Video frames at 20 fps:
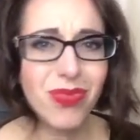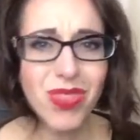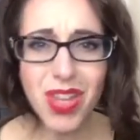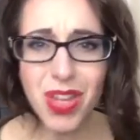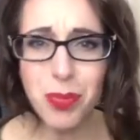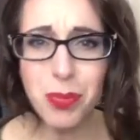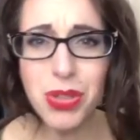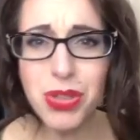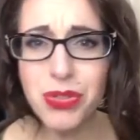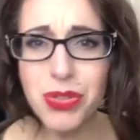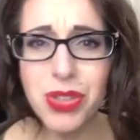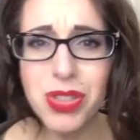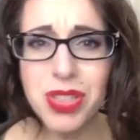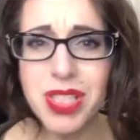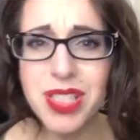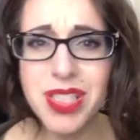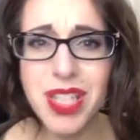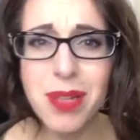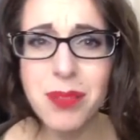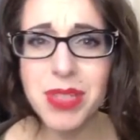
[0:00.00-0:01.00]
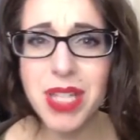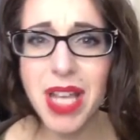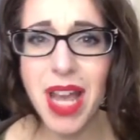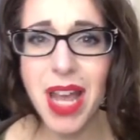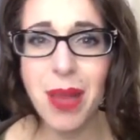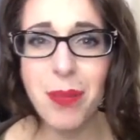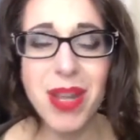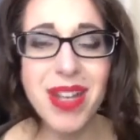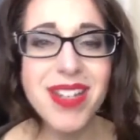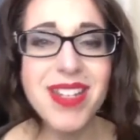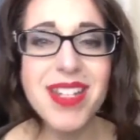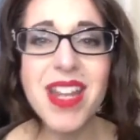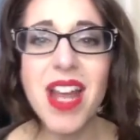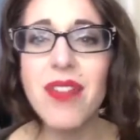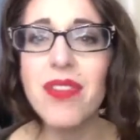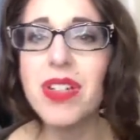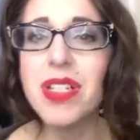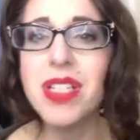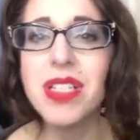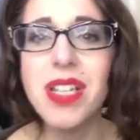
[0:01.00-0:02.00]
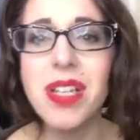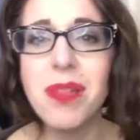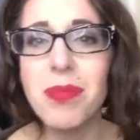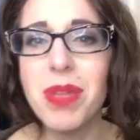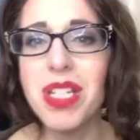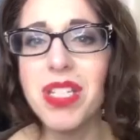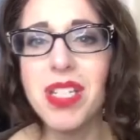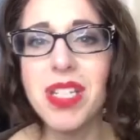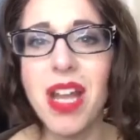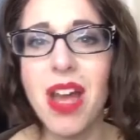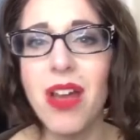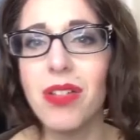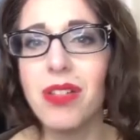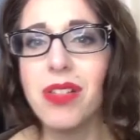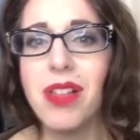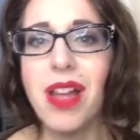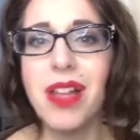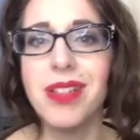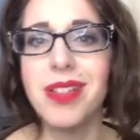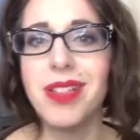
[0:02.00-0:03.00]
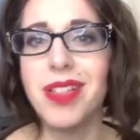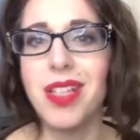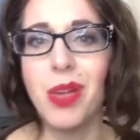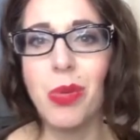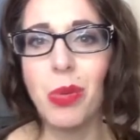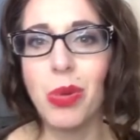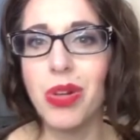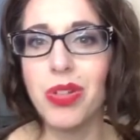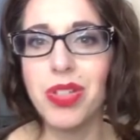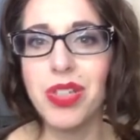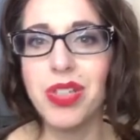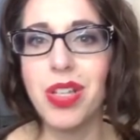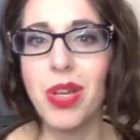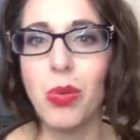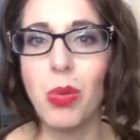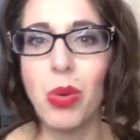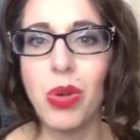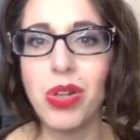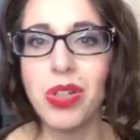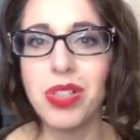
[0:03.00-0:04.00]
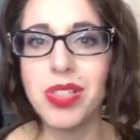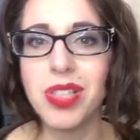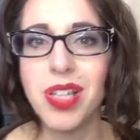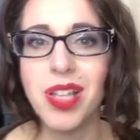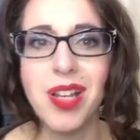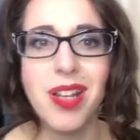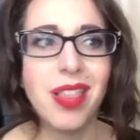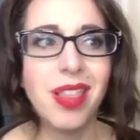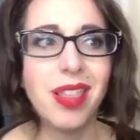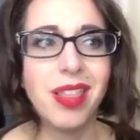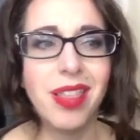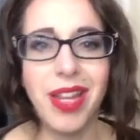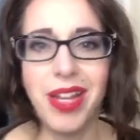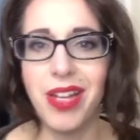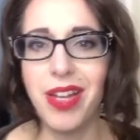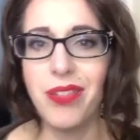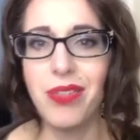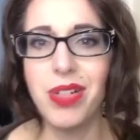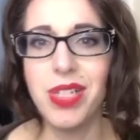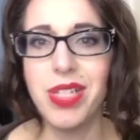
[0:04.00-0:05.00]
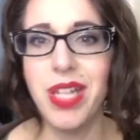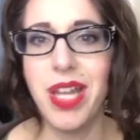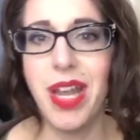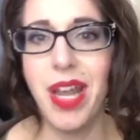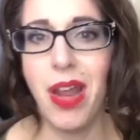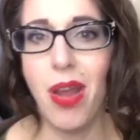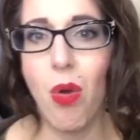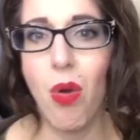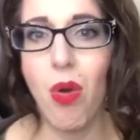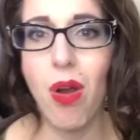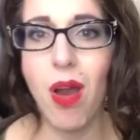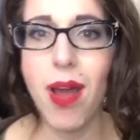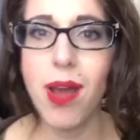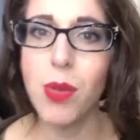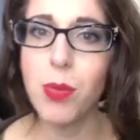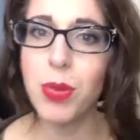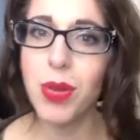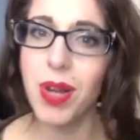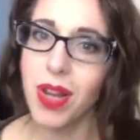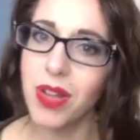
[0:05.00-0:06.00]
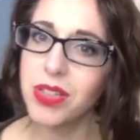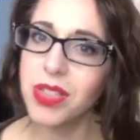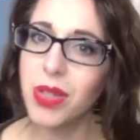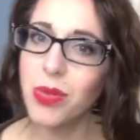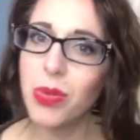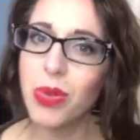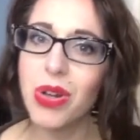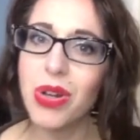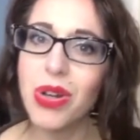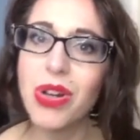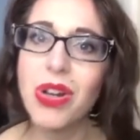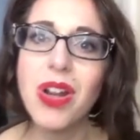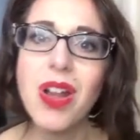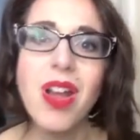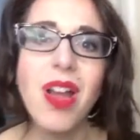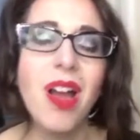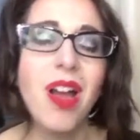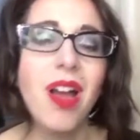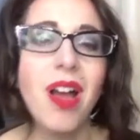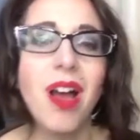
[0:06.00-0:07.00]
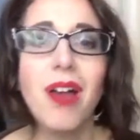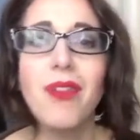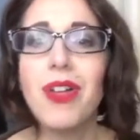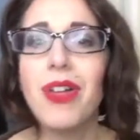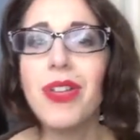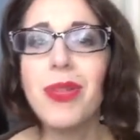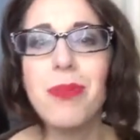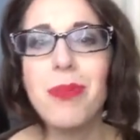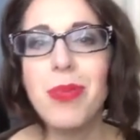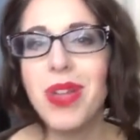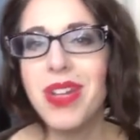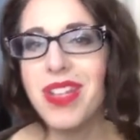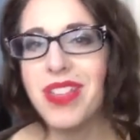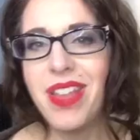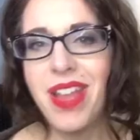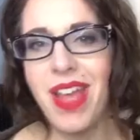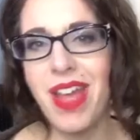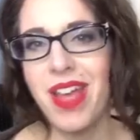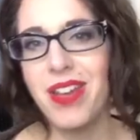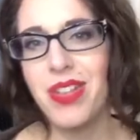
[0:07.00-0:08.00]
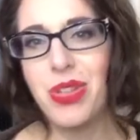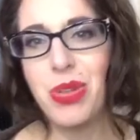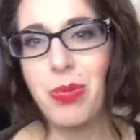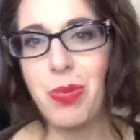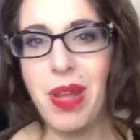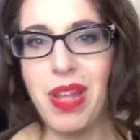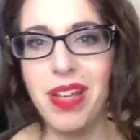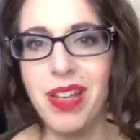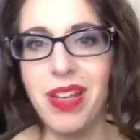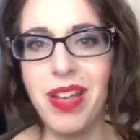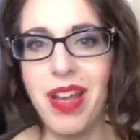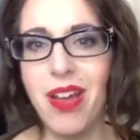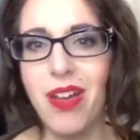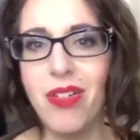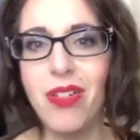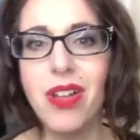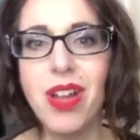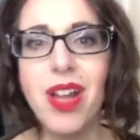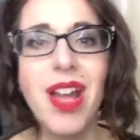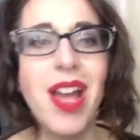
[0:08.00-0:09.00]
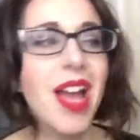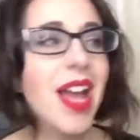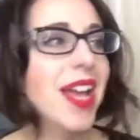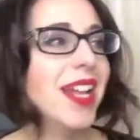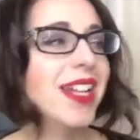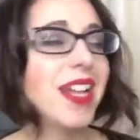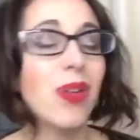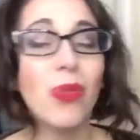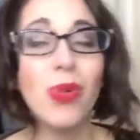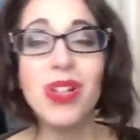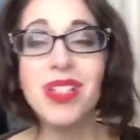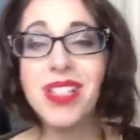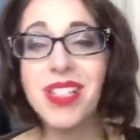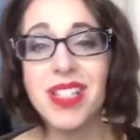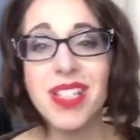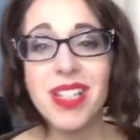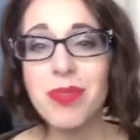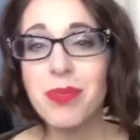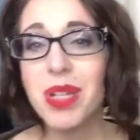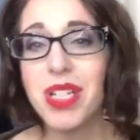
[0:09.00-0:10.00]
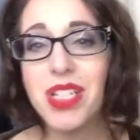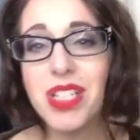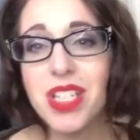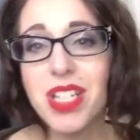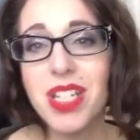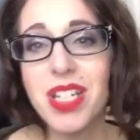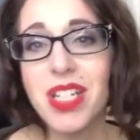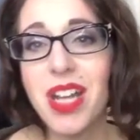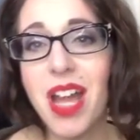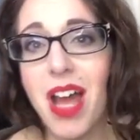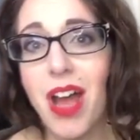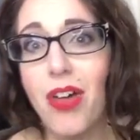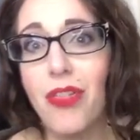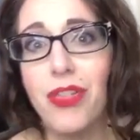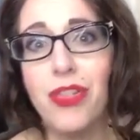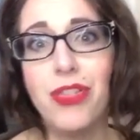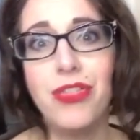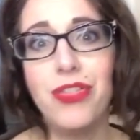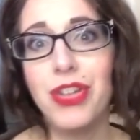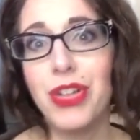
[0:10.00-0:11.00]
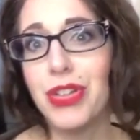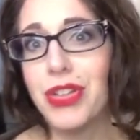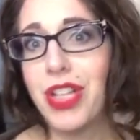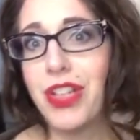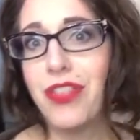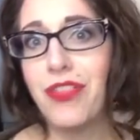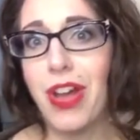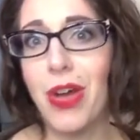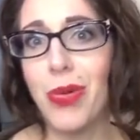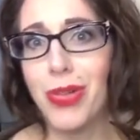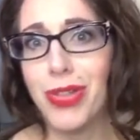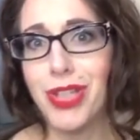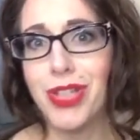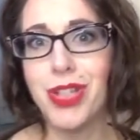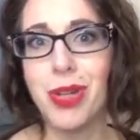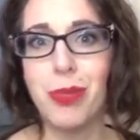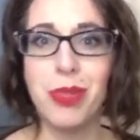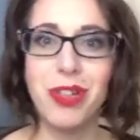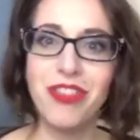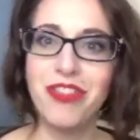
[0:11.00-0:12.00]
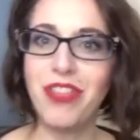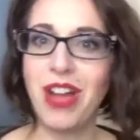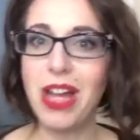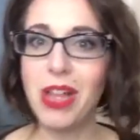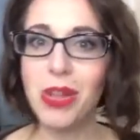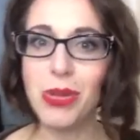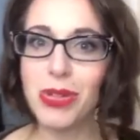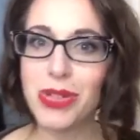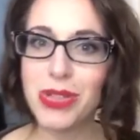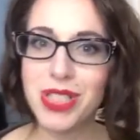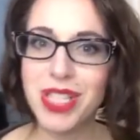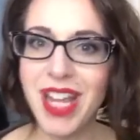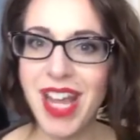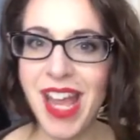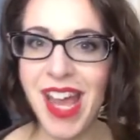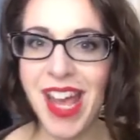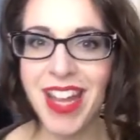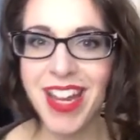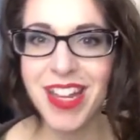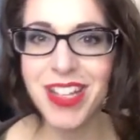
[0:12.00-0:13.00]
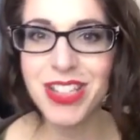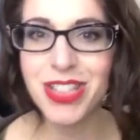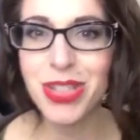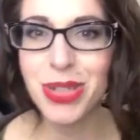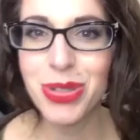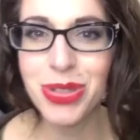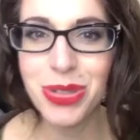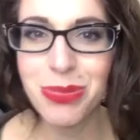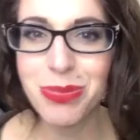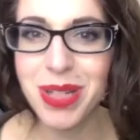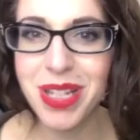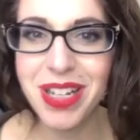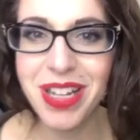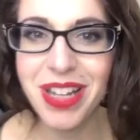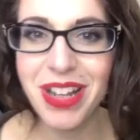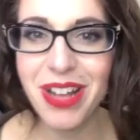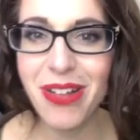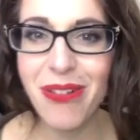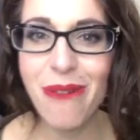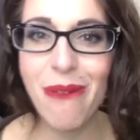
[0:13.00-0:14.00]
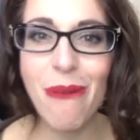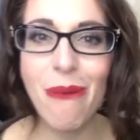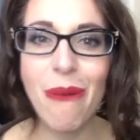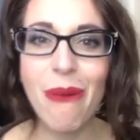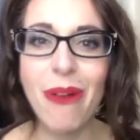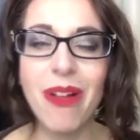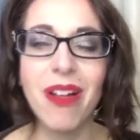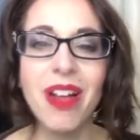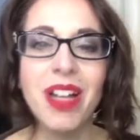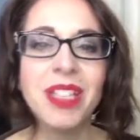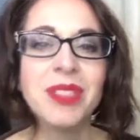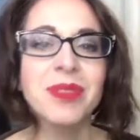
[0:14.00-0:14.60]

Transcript: and beautiful at the same time. Never did they mention how glad that they were that they worked late every day or how proud they were of all the money they had in their bank account. Not once did they mention how fulfilled they felt with the number of followers they had on social media or